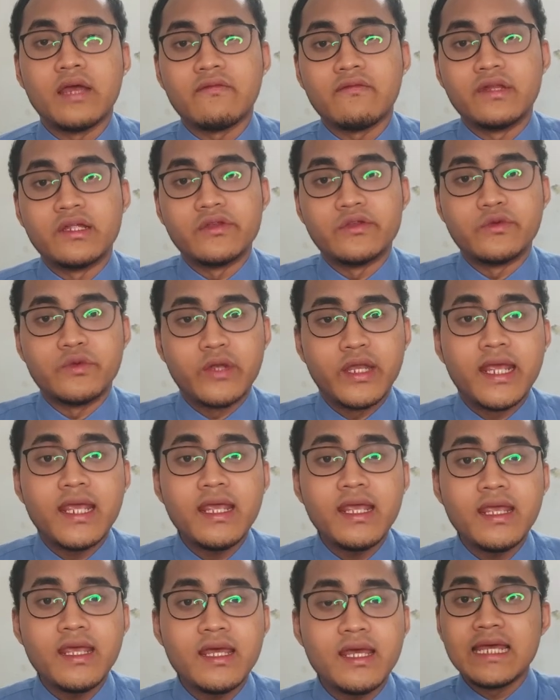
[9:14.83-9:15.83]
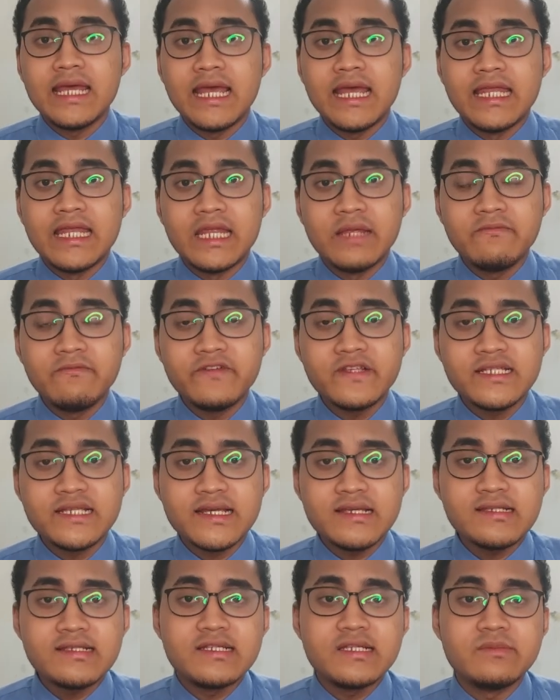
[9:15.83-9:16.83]
they have learned today and
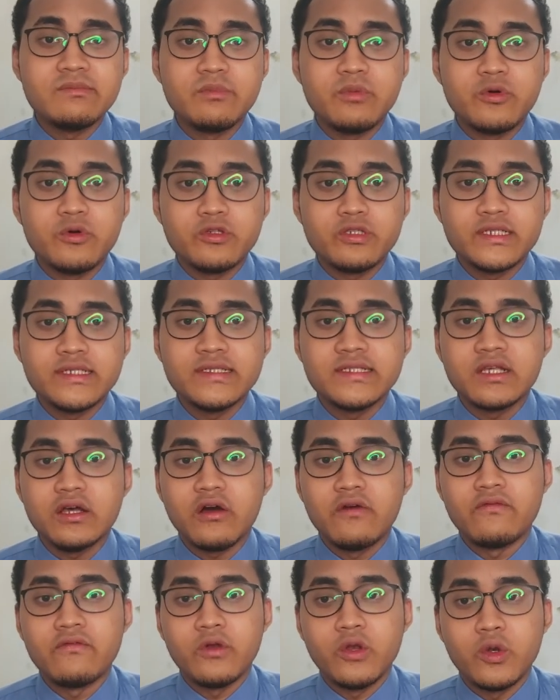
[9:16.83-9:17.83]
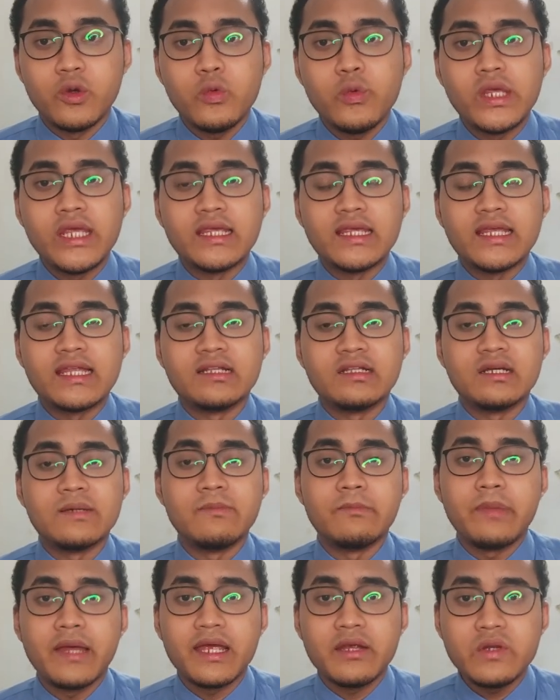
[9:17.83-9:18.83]
emphasize the importance of knowing and
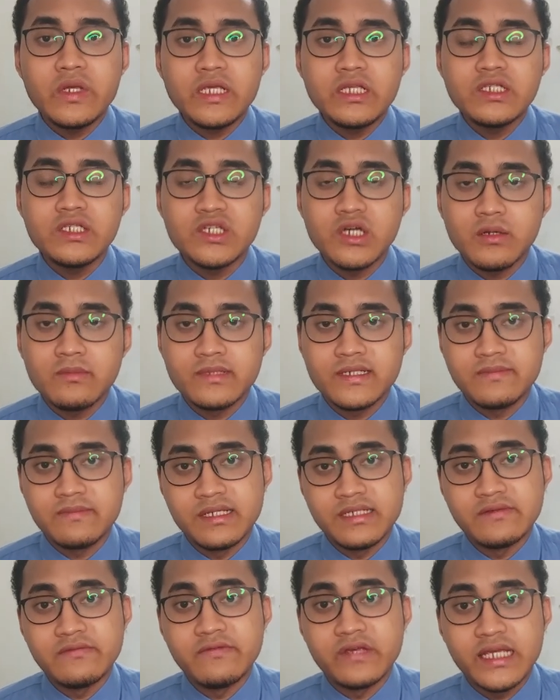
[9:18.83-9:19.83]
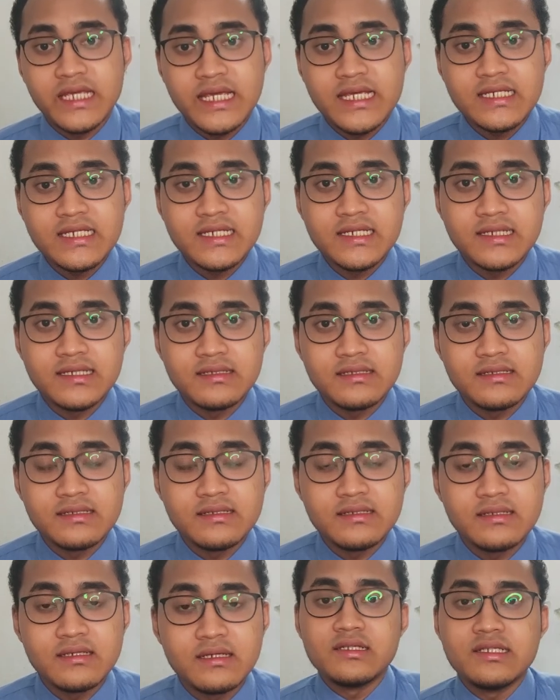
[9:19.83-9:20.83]
comparing job specifications.
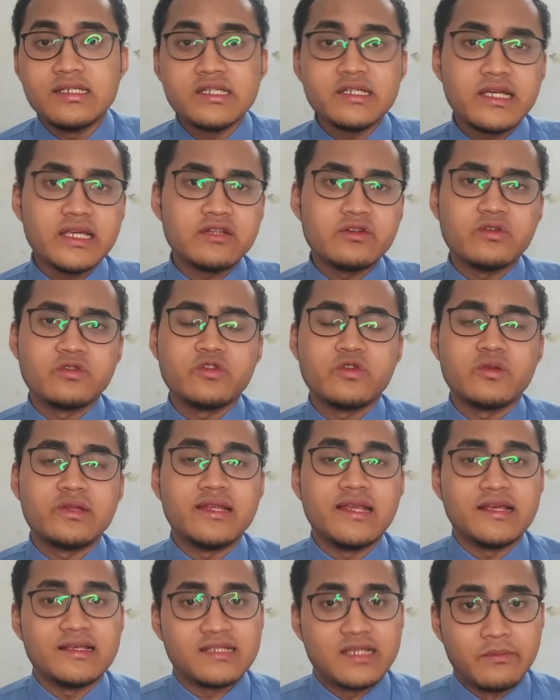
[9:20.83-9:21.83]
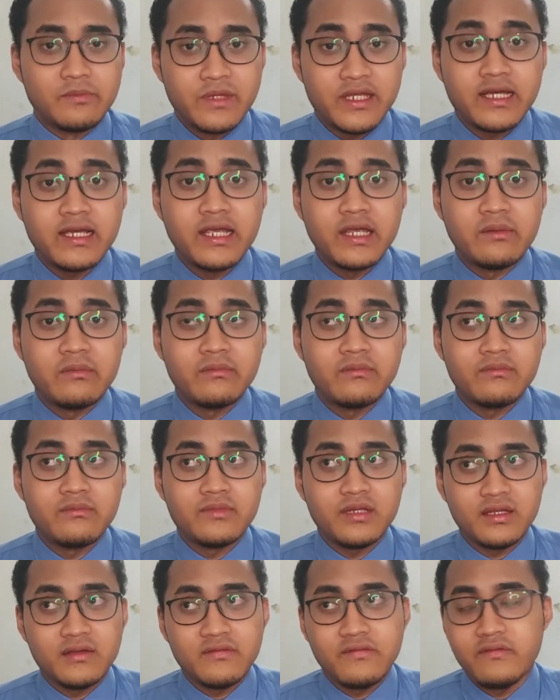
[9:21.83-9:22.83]
Teacher can also take some time,
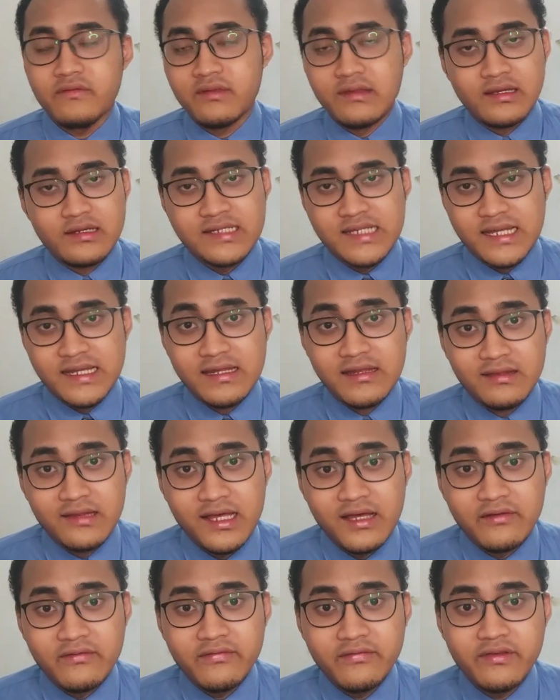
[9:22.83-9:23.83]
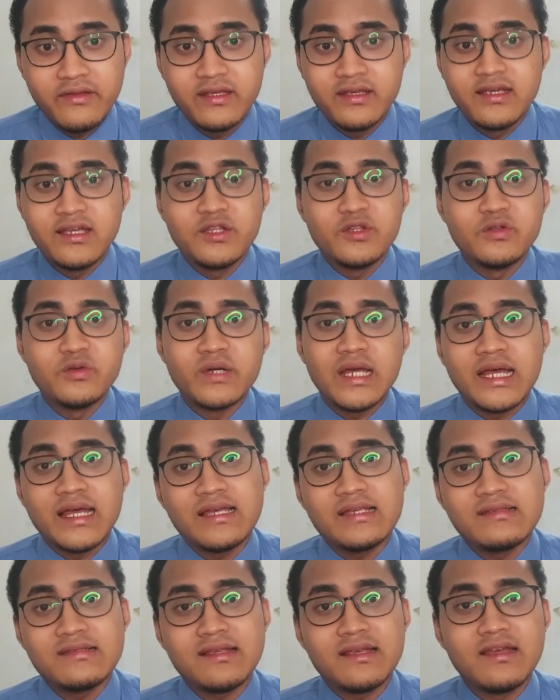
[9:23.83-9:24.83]
if there's any left, to
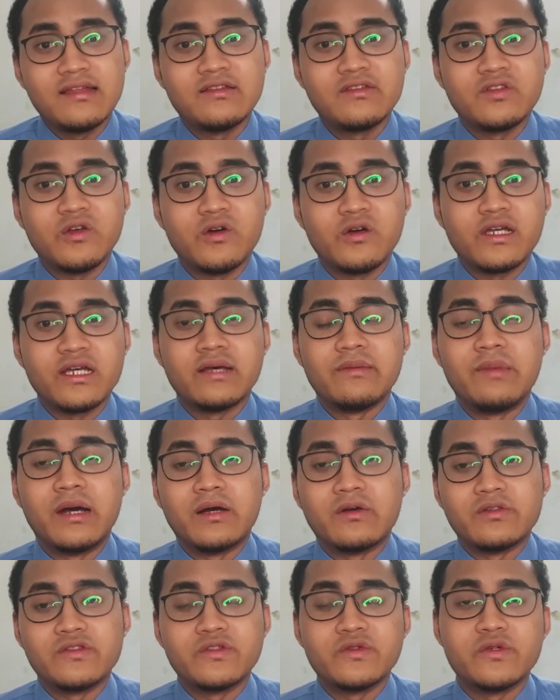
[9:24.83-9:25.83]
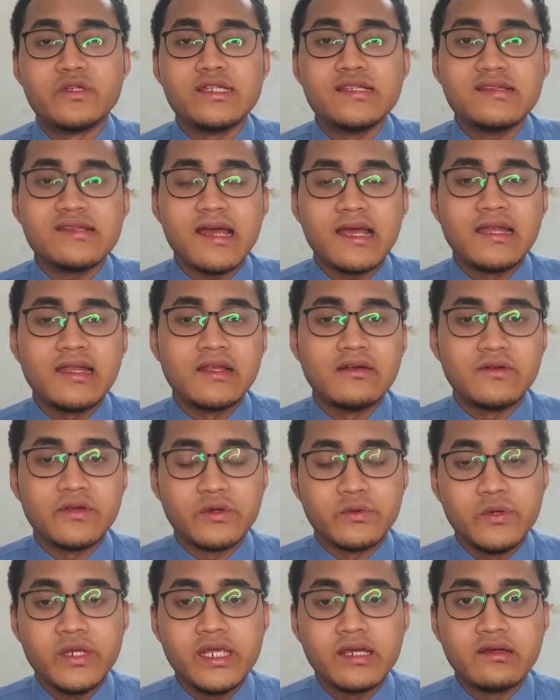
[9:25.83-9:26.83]
ask and talk about students' ideal
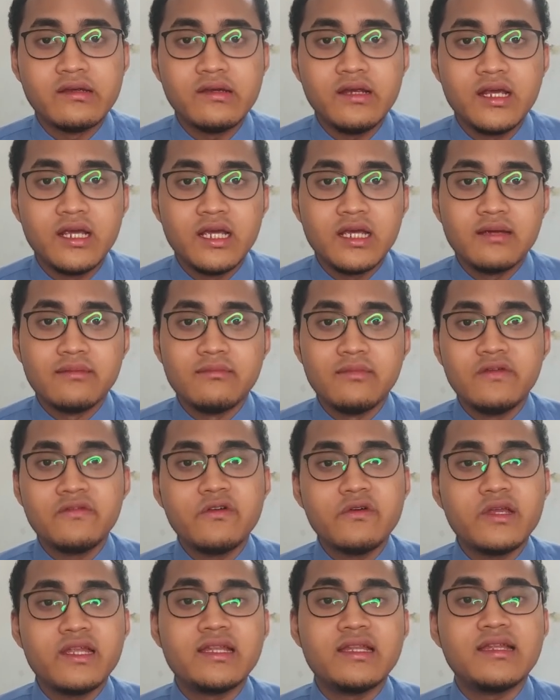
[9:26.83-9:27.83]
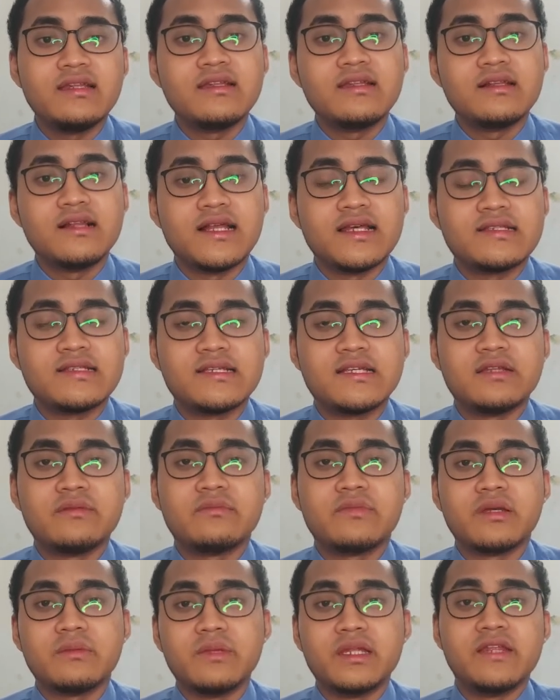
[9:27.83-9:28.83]
career before ending the
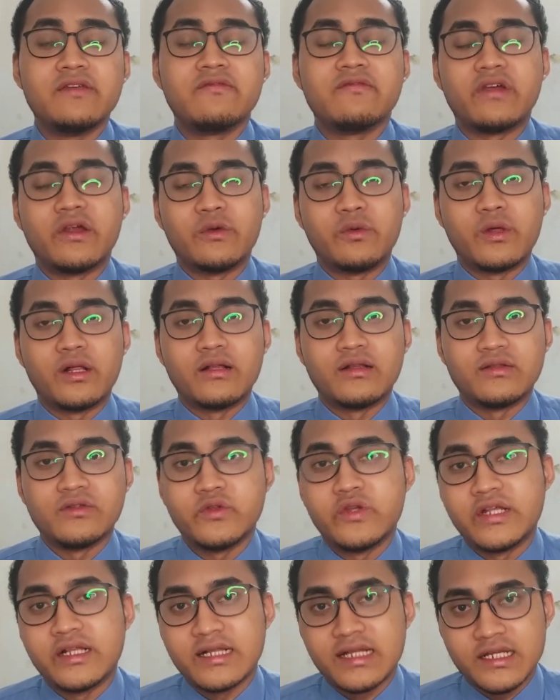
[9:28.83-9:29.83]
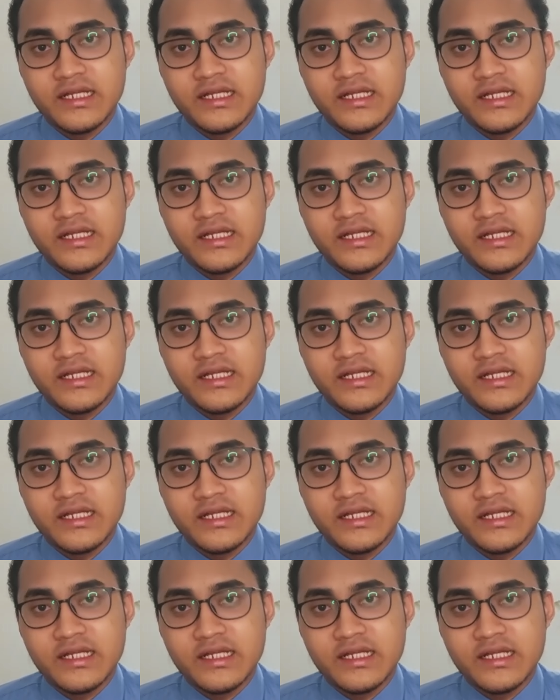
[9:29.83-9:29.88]
lesson by bidding farewell to the